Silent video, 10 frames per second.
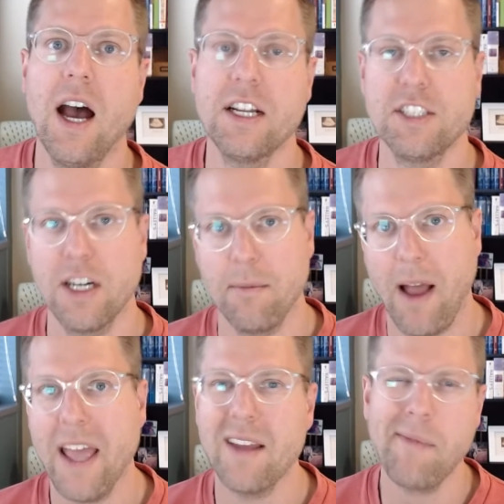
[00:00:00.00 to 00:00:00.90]

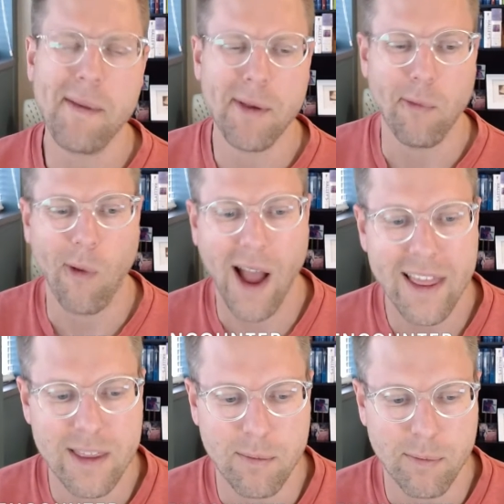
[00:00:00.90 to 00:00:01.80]
Jeremiah and maybe
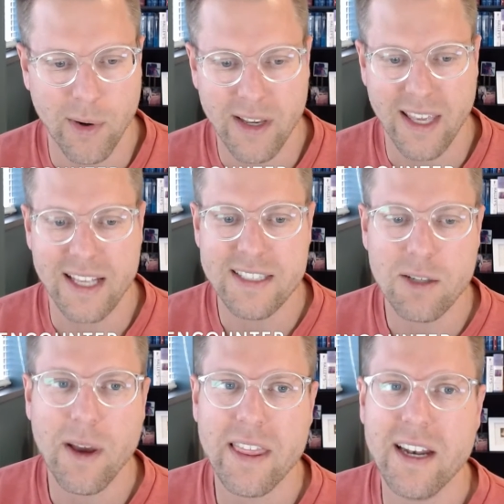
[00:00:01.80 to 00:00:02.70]
why the book is
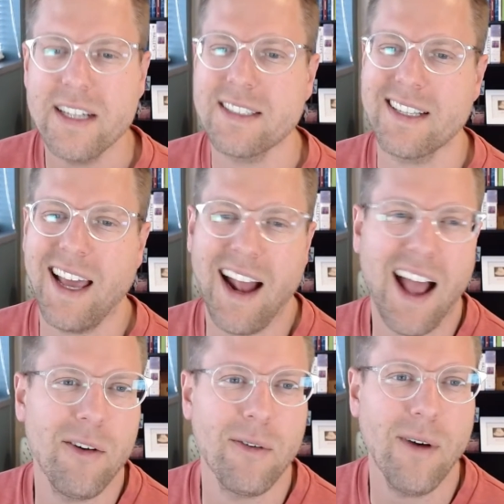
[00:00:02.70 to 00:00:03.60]
the way that it is and
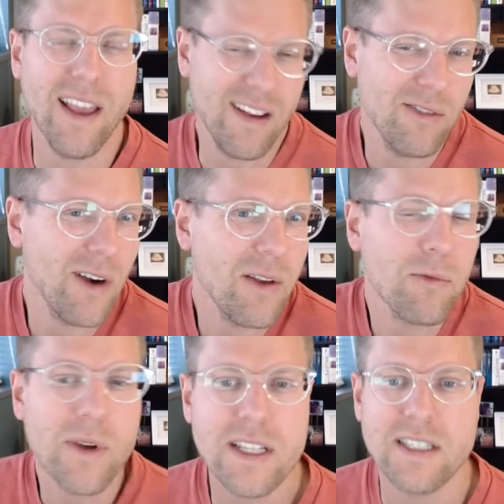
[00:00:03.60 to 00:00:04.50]
kind of why it
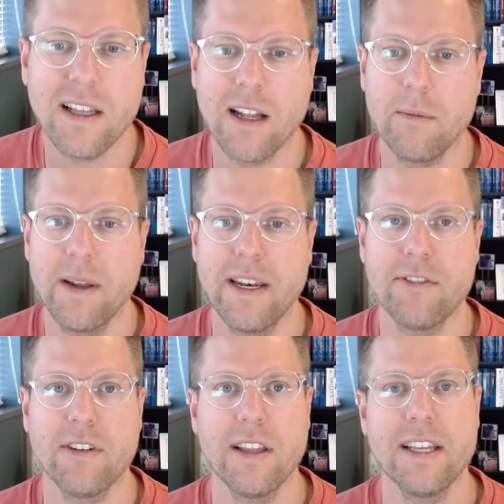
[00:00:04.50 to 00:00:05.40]
reads a little bit
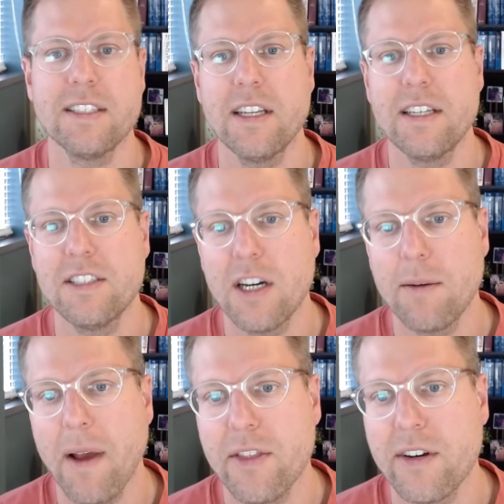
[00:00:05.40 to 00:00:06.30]
differently. In
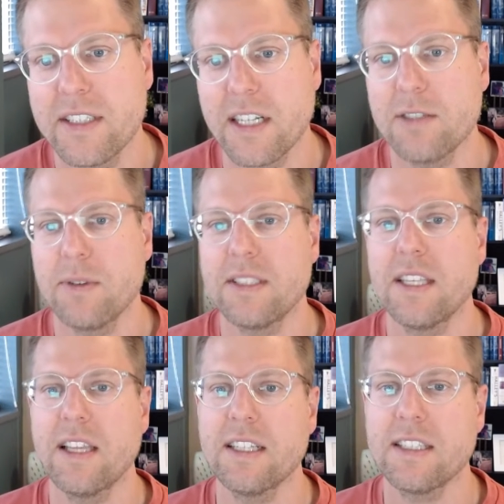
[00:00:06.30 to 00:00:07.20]
Jeremiah 36, we
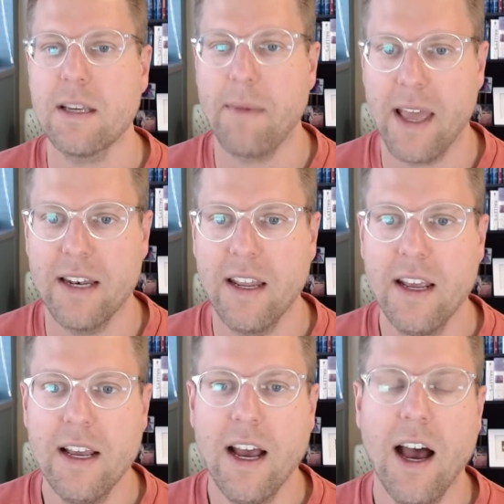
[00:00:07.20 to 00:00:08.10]
see this command
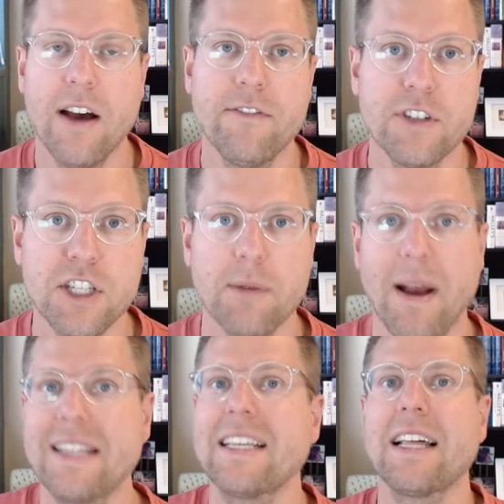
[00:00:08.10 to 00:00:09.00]
for
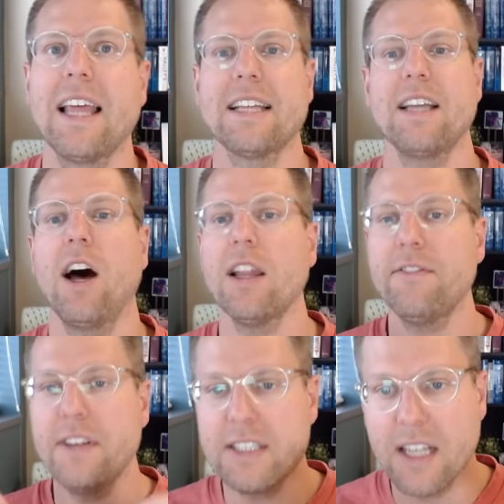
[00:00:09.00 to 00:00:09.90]
Jeremiah to collect all
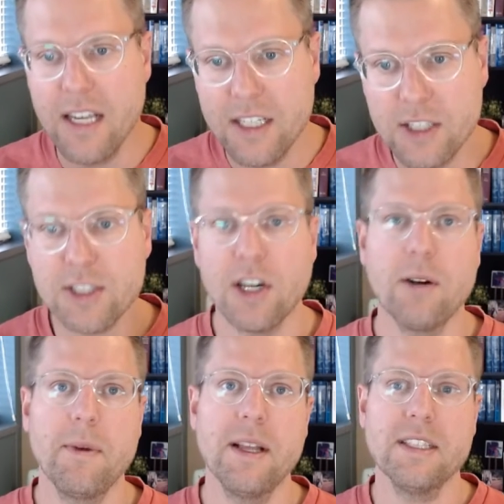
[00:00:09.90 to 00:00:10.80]
of his
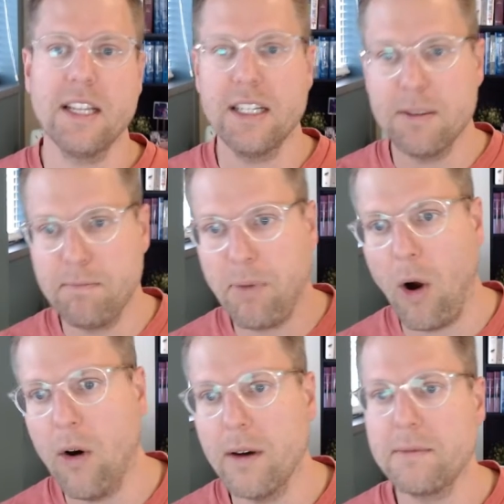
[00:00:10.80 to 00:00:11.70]
sermons and his
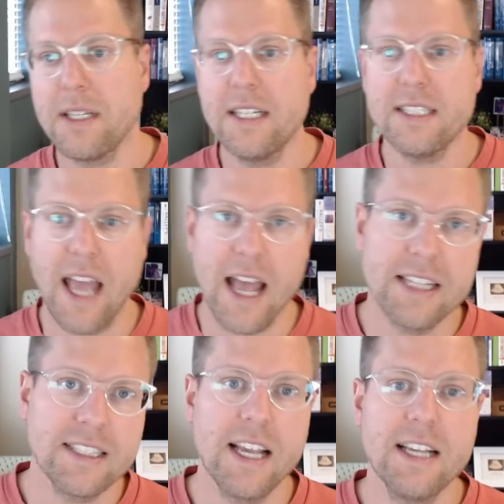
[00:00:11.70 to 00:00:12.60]
poems and his
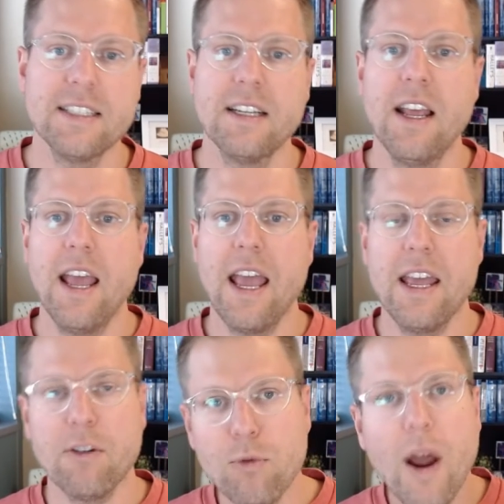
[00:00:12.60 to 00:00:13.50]
essays and
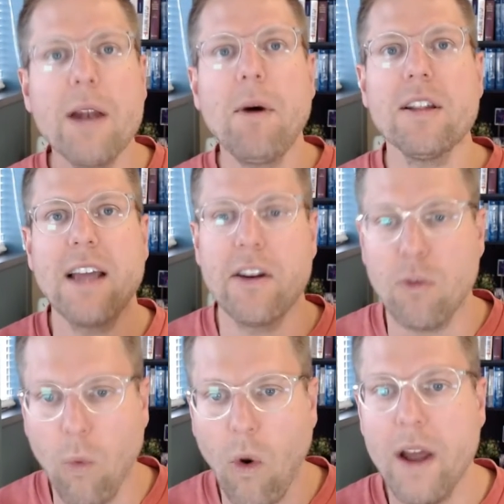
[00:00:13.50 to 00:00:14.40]
write them all down
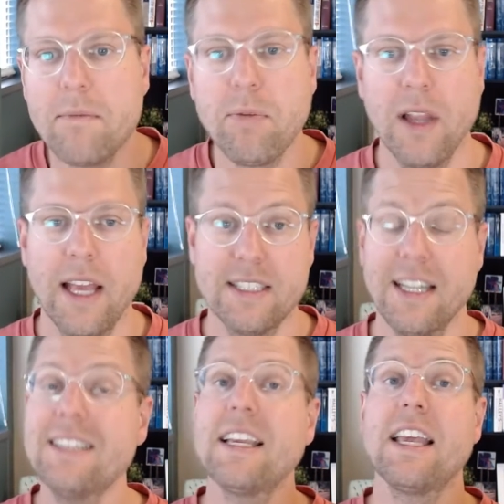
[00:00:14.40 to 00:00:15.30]
in one place.
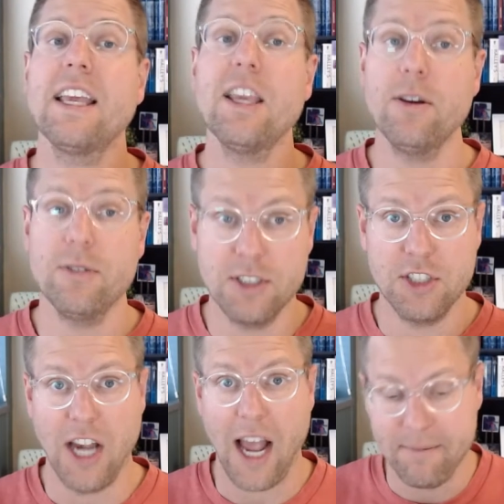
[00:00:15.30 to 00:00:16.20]
And that's a huge
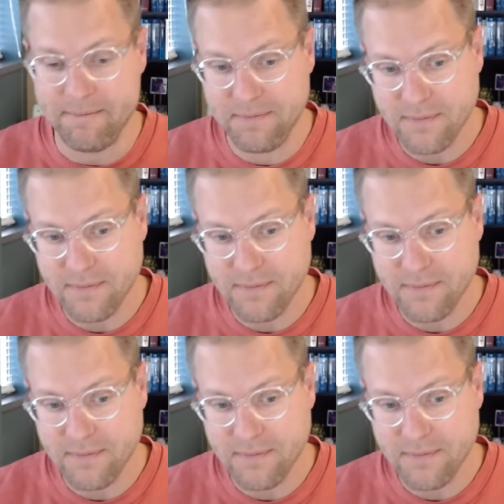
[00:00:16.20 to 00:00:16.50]
job.